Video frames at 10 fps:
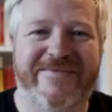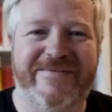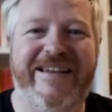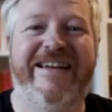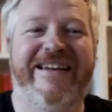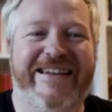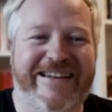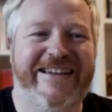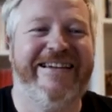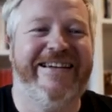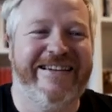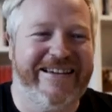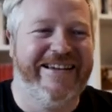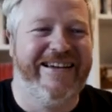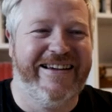At first. Um, we
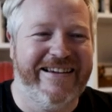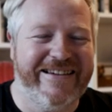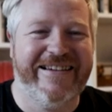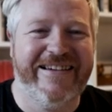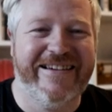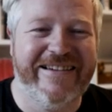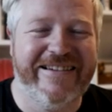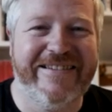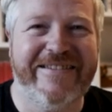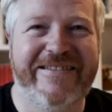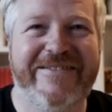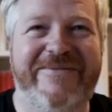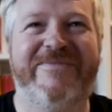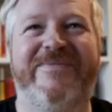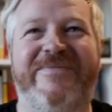have another question in the room. If you're not.
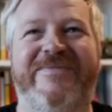I'm